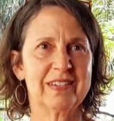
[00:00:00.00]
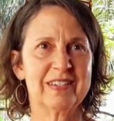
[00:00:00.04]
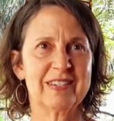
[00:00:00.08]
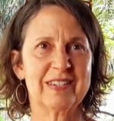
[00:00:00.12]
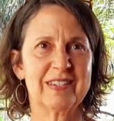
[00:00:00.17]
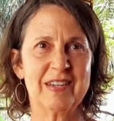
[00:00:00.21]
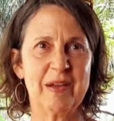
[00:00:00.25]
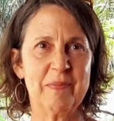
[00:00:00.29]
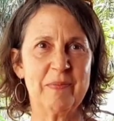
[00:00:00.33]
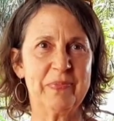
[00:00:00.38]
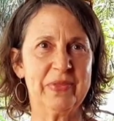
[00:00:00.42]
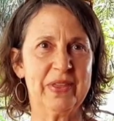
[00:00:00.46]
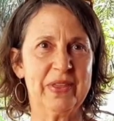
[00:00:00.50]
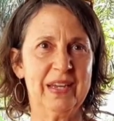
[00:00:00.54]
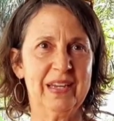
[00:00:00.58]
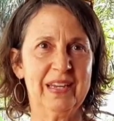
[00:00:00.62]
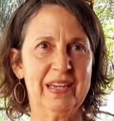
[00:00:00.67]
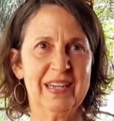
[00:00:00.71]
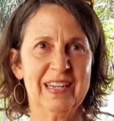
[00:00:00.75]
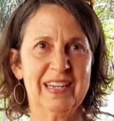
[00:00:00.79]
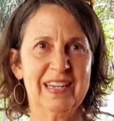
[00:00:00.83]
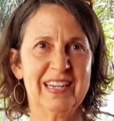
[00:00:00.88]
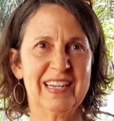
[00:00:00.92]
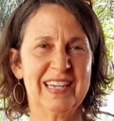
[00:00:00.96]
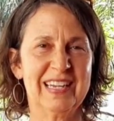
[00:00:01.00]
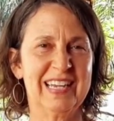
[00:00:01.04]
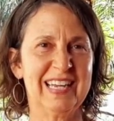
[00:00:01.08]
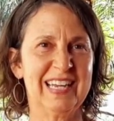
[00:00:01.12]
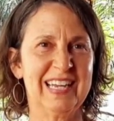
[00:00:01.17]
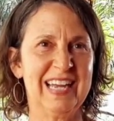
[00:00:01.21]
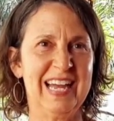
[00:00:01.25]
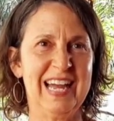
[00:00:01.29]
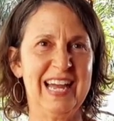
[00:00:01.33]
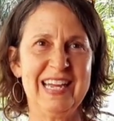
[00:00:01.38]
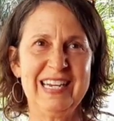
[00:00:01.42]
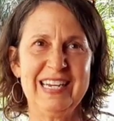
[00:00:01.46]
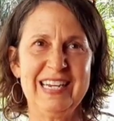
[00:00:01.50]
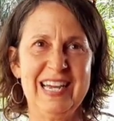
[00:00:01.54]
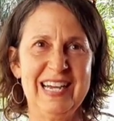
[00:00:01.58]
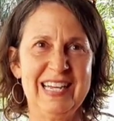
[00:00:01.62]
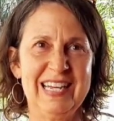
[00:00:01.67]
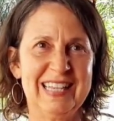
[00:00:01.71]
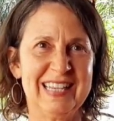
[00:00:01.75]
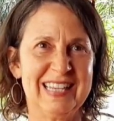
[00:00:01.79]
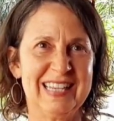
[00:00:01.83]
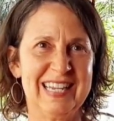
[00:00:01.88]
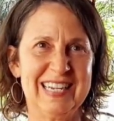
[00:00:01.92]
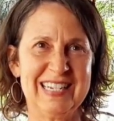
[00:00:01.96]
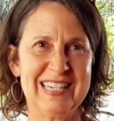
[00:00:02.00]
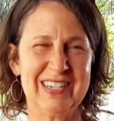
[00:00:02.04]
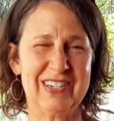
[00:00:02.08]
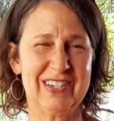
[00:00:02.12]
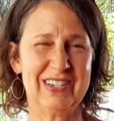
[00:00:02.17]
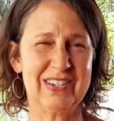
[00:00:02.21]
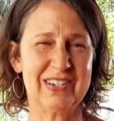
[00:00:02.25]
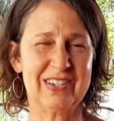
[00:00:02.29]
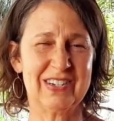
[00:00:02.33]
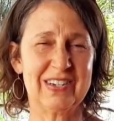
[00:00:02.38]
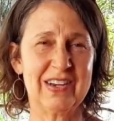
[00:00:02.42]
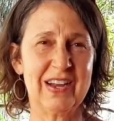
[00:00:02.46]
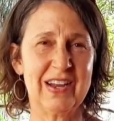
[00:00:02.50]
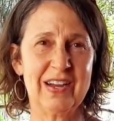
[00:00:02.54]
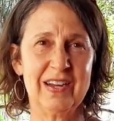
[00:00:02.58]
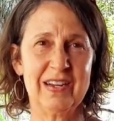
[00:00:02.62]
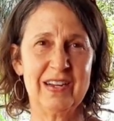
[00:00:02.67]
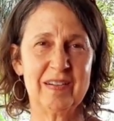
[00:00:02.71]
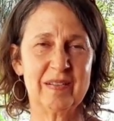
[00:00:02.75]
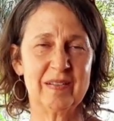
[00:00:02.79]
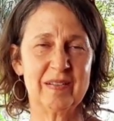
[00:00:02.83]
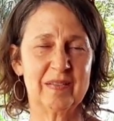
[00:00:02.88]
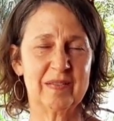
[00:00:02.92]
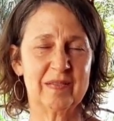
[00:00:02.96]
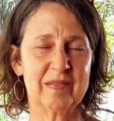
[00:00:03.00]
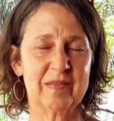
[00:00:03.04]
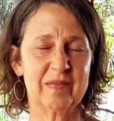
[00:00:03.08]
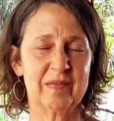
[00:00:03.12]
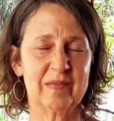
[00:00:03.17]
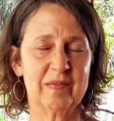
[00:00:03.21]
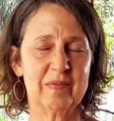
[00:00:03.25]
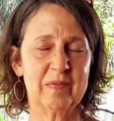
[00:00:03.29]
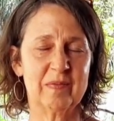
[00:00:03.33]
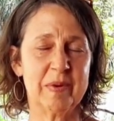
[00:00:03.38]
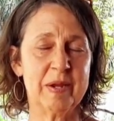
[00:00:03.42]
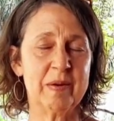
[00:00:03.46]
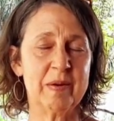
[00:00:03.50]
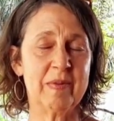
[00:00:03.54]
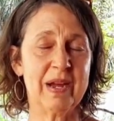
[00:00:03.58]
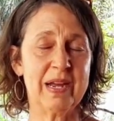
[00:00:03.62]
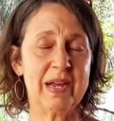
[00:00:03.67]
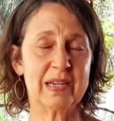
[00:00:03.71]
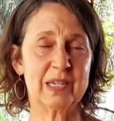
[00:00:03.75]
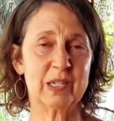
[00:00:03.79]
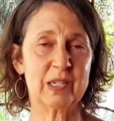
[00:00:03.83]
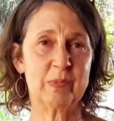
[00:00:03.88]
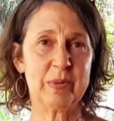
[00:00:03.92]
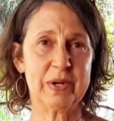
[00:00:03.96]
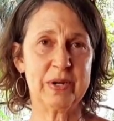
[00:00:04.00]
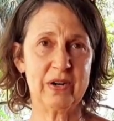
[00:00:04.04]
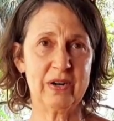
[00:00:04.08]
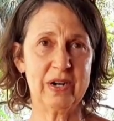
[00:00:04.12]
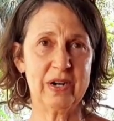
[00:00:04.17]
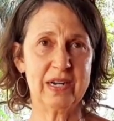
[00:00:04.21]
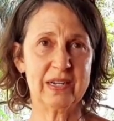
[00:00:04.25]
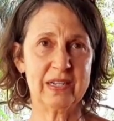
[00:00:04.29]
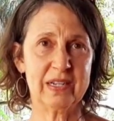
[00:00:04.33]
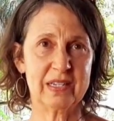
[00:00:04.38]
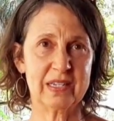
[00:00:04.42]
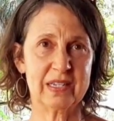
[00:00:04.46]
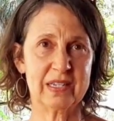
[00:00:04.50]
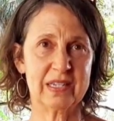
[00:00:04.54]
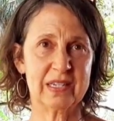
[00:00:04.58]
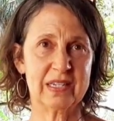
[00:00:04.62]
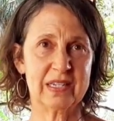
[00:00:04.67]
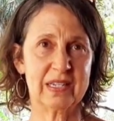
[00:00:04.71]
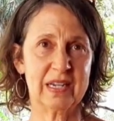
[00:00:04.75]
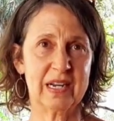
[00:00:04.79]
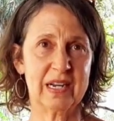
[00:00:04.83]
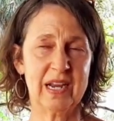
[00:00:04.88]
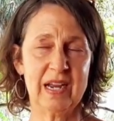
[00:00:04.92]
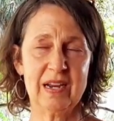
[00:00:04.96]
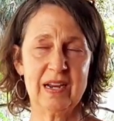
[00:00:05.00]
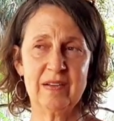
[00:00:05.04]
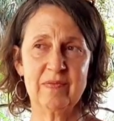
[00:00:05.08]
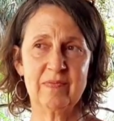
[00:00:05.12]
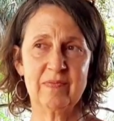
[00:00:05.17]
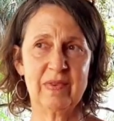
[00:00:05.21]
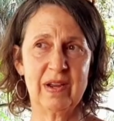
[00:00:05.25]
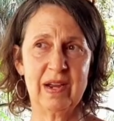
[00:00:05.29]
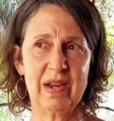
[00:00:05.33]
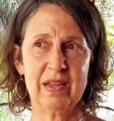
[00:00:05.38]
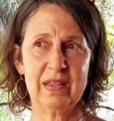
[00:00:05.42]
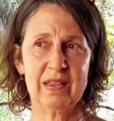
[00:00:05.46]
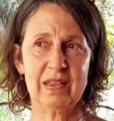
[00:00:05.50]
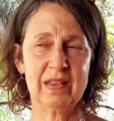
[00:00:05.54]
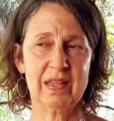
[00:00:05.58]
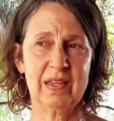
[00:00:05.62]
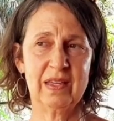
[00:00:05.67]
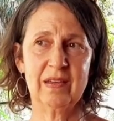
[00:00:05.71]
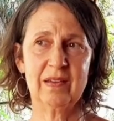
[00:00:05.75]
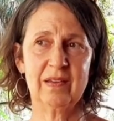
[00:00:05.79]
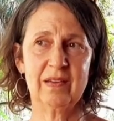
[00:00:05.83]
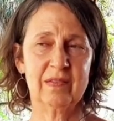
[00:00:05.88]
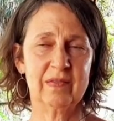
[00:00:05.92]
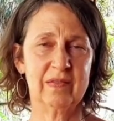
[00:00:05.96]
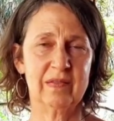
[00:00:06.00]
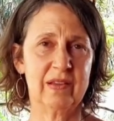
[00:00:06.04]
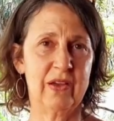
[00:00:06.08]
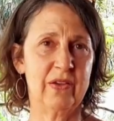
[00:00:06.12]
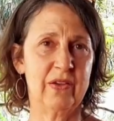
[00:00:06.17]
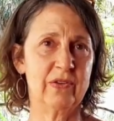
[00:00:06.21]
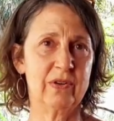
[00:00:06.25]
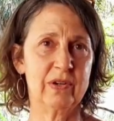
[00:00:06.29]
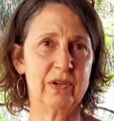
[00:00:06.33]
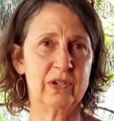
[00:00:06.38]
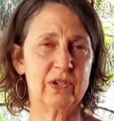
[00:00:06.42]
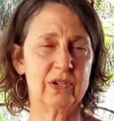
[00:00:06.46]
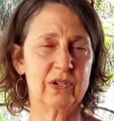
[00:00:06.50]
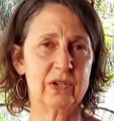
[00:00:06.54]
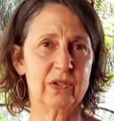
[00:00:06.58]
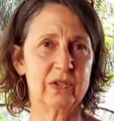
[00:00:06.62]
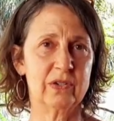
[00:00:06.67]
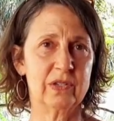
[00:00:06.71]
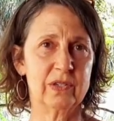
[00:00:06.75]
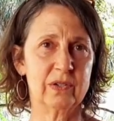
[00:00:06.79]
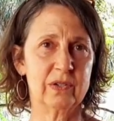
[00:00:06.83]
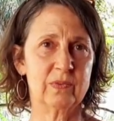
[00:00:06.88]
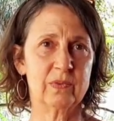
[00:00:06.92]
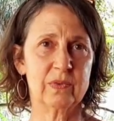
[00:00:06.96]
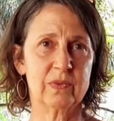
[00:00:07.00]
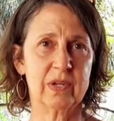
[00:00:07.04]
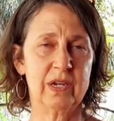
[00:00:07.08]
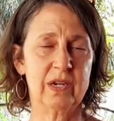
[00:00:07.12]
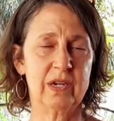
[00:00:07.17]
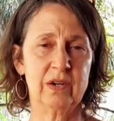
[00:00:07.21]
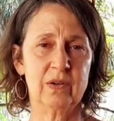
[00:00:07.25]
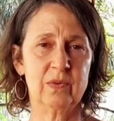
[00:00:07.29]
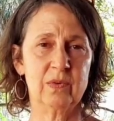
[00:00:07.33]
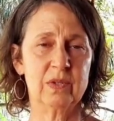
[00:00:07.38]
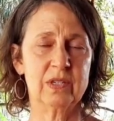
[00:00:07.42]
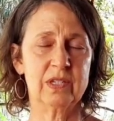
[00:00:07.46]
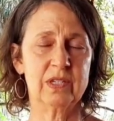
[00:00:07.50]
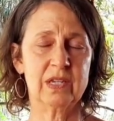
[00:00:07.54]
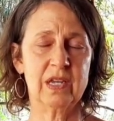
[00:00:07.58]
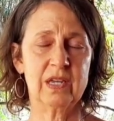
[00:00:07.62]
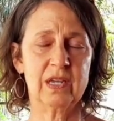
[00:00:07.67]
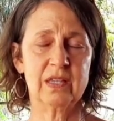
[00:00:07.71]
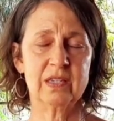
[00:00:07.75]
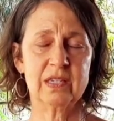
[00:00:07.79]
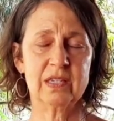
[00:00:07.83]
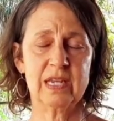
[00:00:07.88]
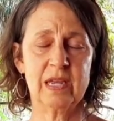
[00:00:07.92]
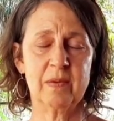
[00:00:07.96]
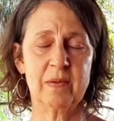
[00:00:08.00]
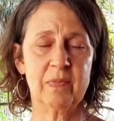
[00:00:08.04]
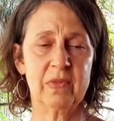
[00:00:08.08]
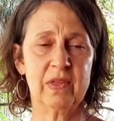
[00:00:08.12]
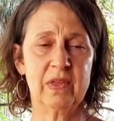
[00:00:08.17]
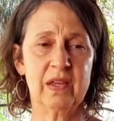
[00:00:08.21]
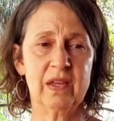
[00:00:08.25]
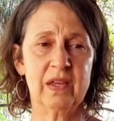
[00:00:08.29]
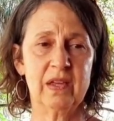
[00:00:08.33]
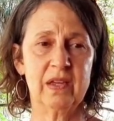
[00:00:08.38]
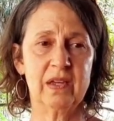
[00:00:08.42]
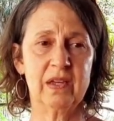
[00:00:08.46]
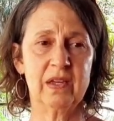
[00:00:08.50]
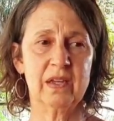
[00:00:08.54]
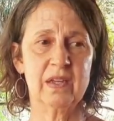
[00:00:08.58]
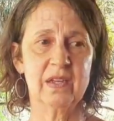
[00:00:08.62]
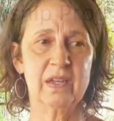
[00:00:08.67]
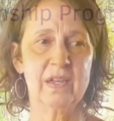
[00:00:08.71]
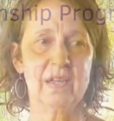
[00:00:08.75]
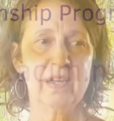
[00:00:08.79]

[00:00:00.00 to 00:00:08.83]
something. And yet, that's just not been my experience. And I, I think other interns here would say the same thing.